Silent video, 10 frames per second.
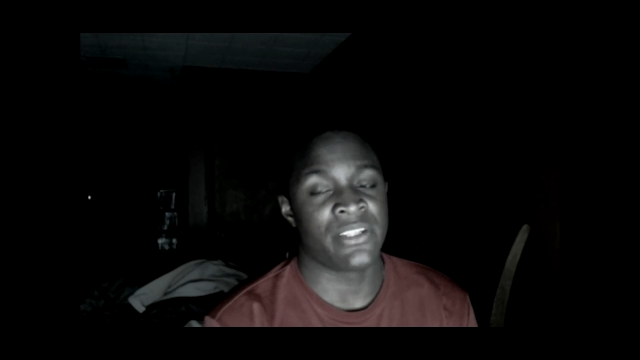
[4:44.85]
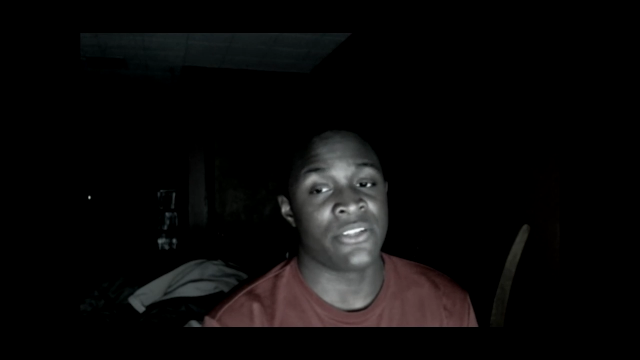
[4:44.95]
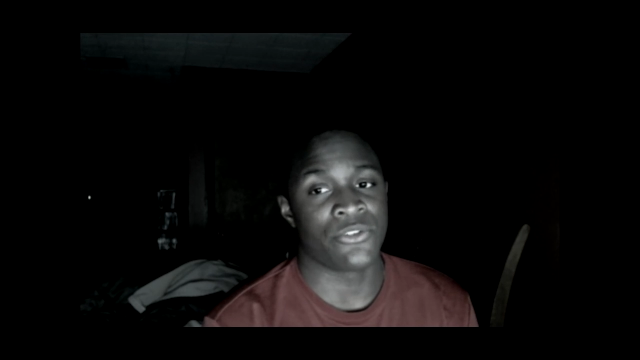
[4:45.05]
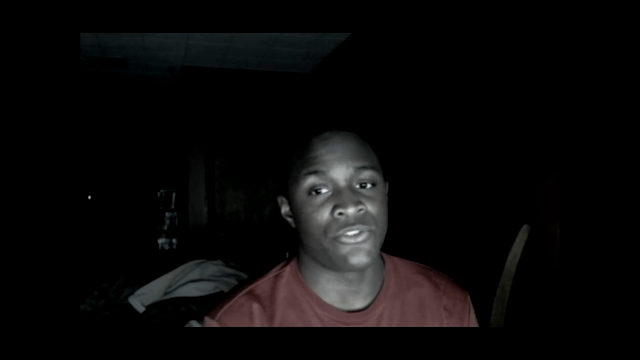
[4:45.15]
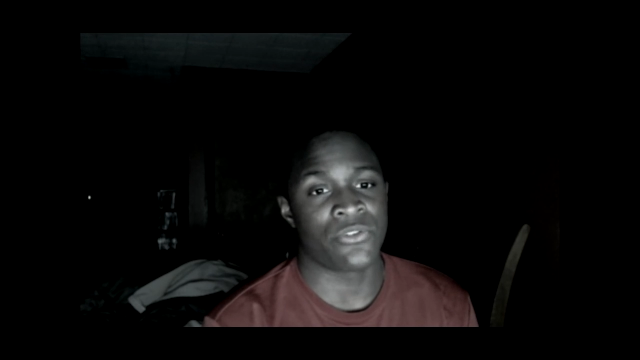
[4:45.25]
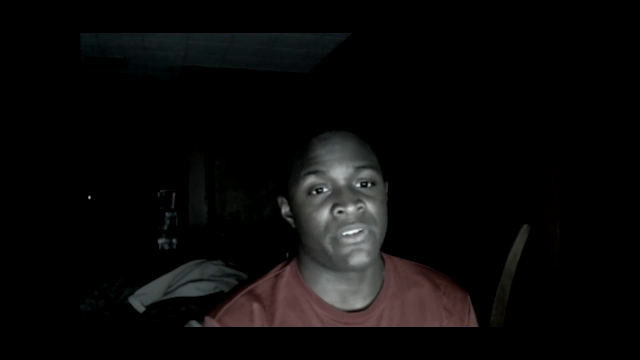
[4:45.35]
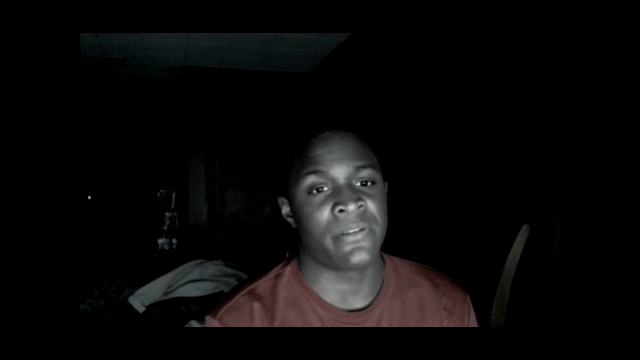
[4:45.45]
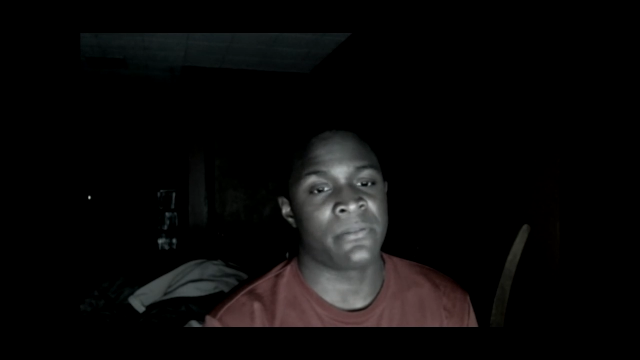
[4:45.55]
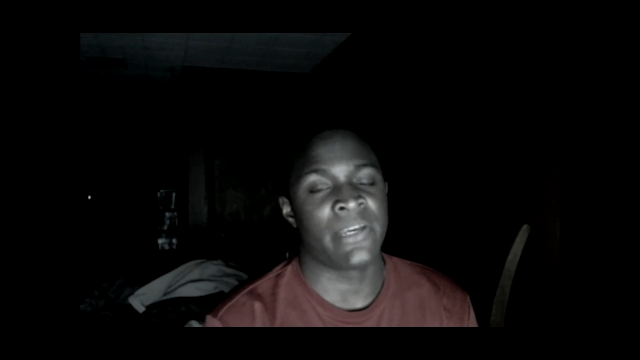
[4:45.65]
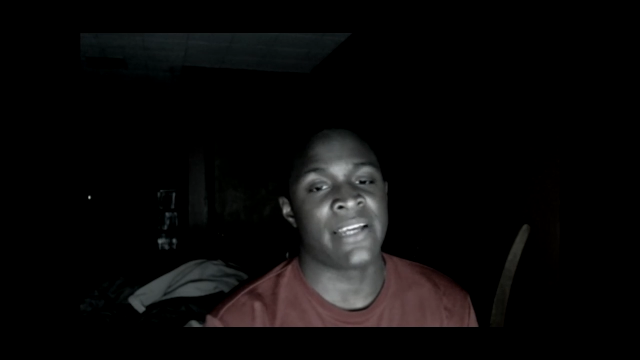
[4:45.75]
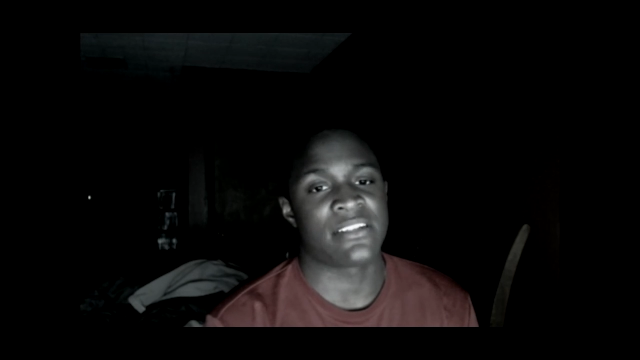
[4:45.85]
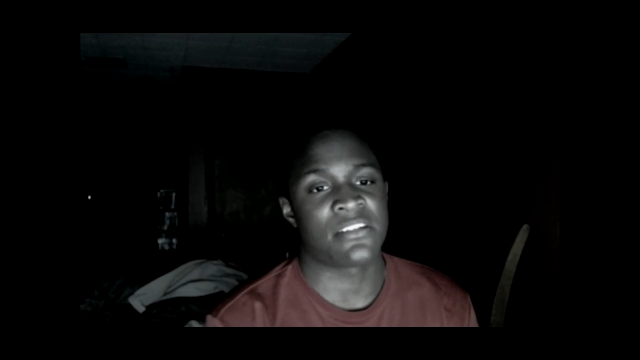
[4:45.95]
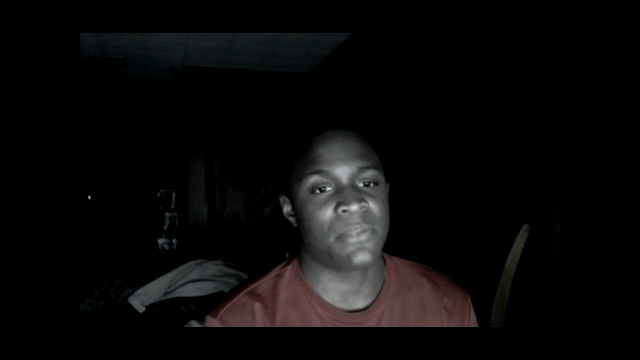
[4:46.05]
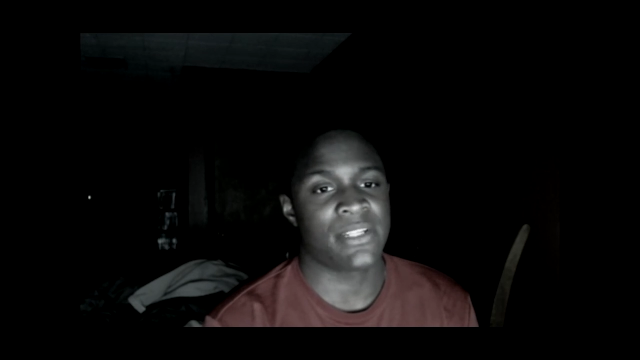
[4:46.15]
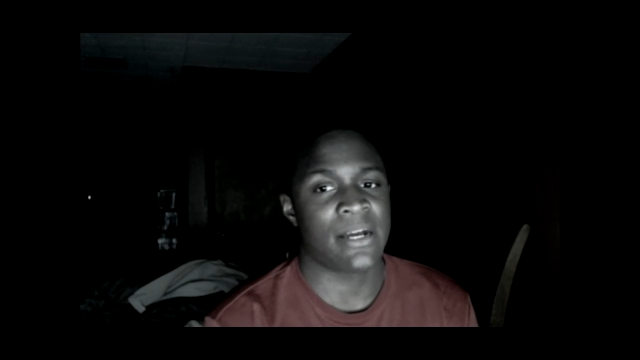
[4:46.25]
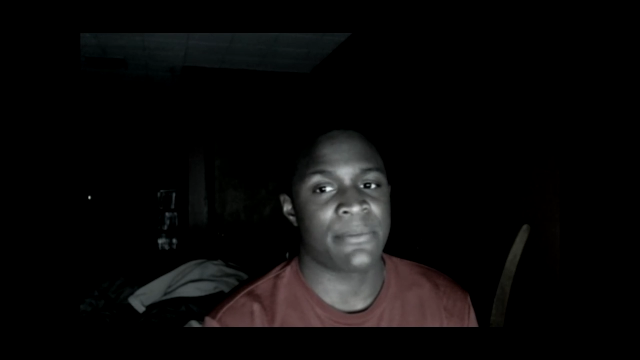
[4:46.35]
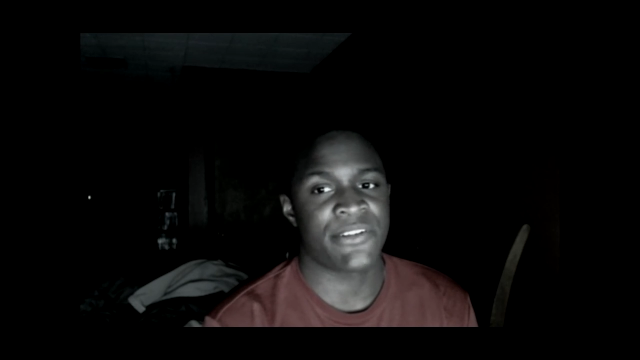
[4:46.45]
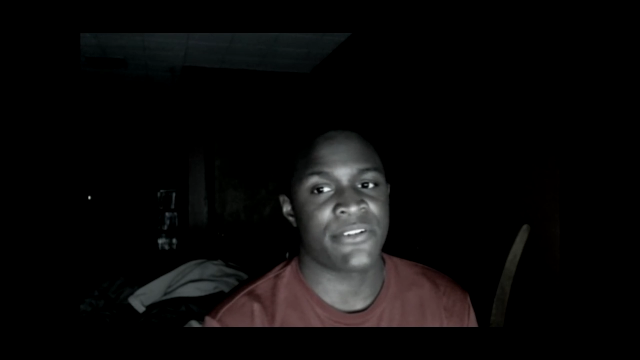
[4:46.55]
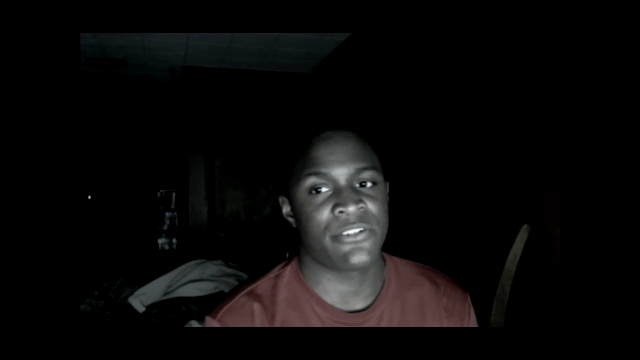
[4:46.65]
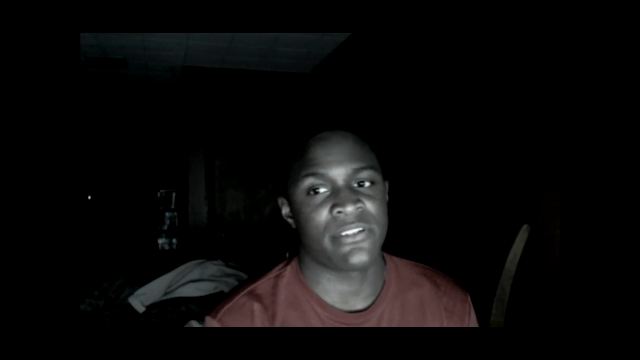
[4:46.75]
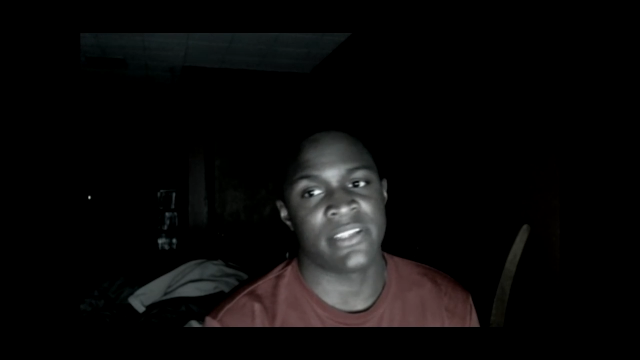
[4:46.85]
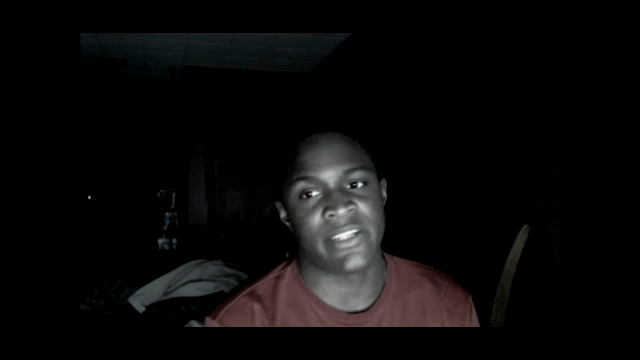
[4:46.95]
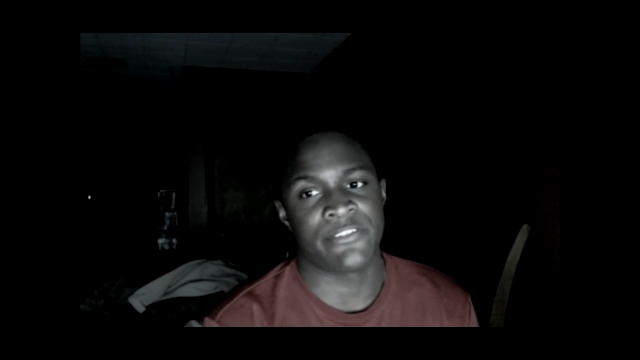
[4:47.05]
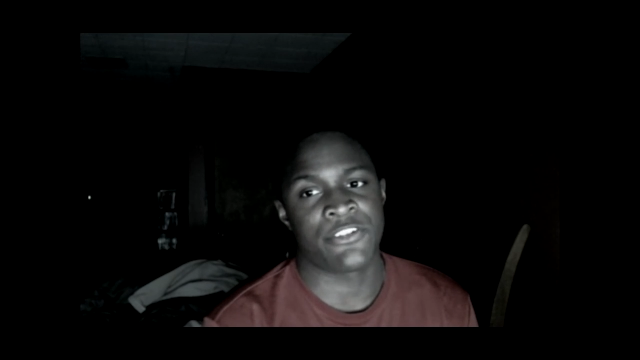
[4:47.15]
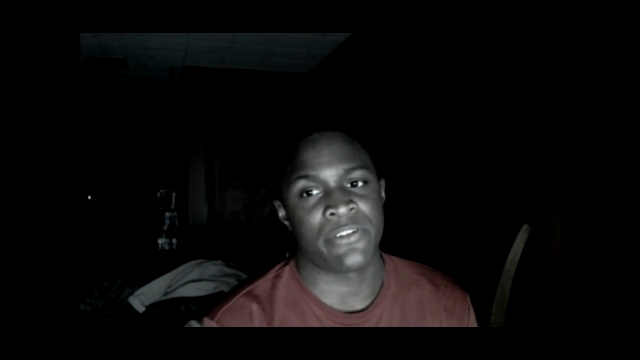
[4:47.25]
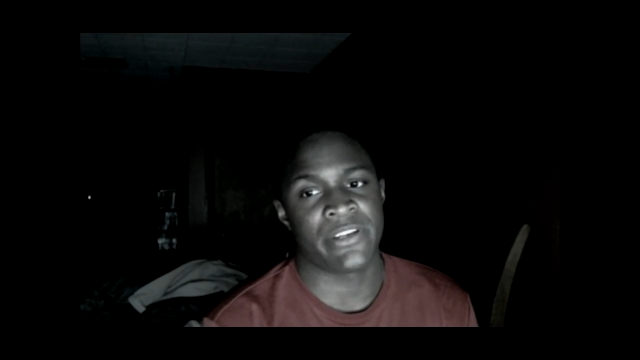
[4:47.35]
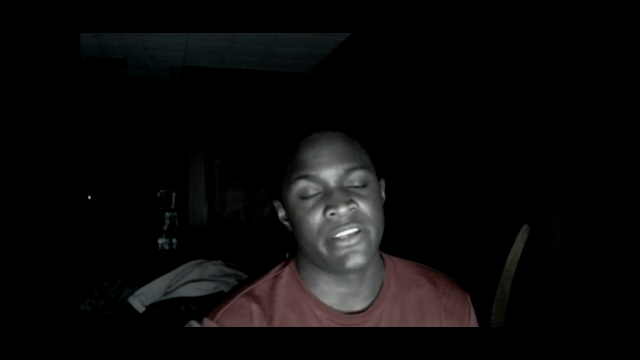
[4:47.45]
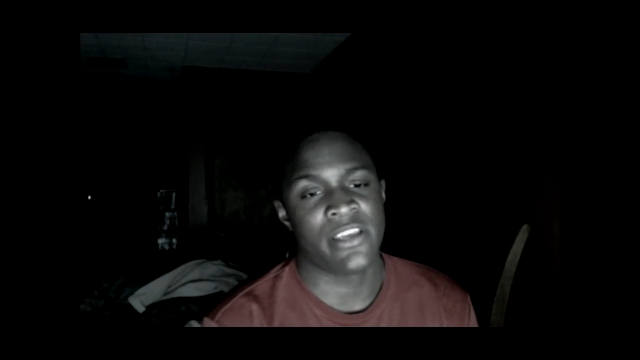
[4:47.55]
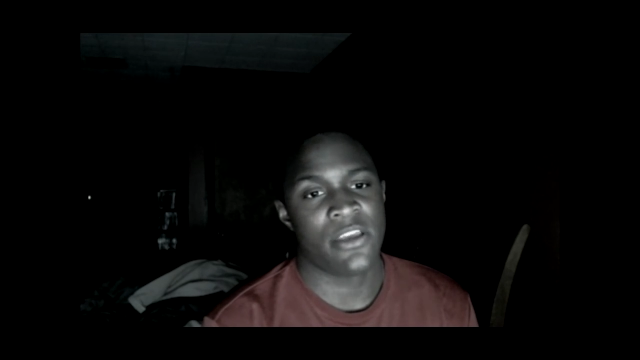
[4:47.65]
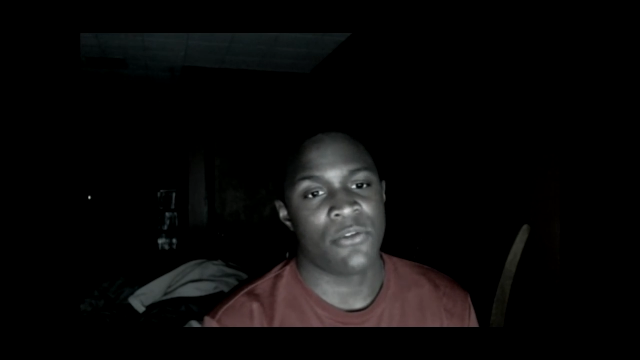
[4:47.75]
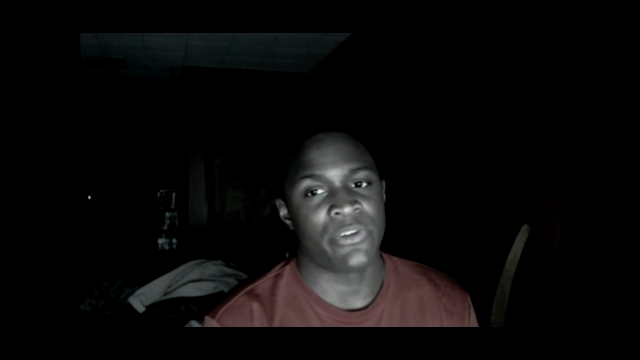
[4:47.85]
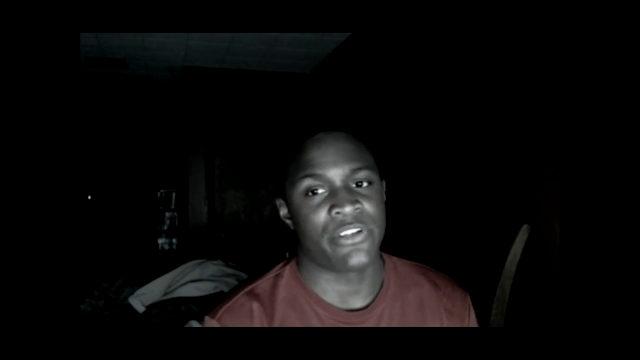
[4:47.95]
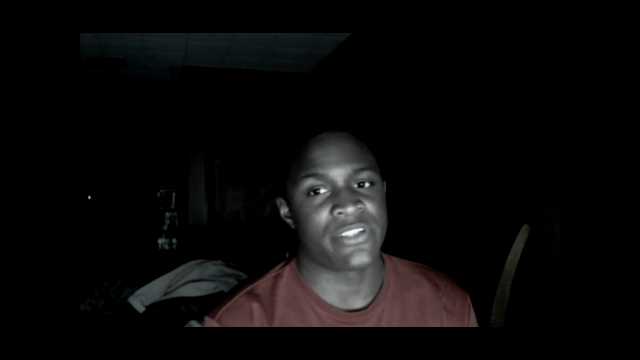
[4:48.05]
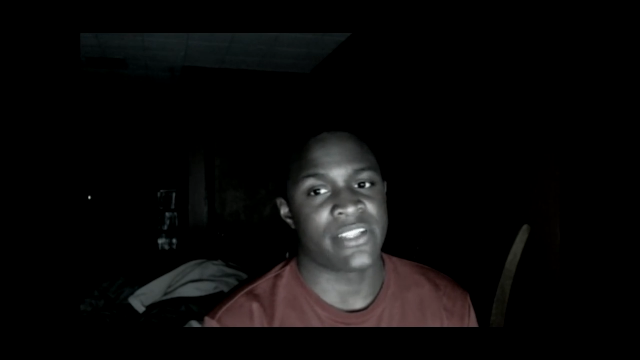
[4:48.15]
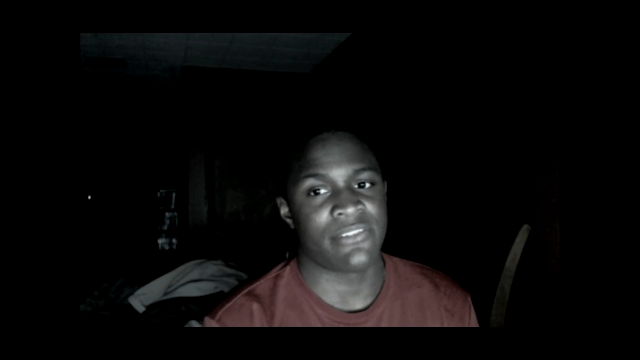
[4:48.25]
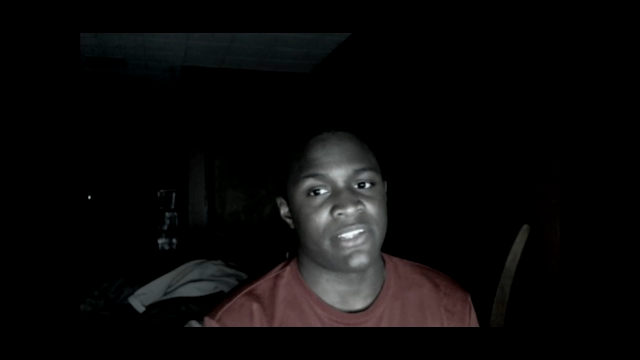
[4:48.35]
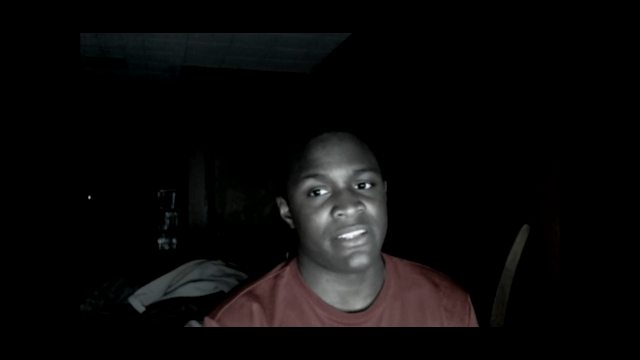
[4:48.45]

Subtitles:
either join as a split option or delayed entry when you're 17.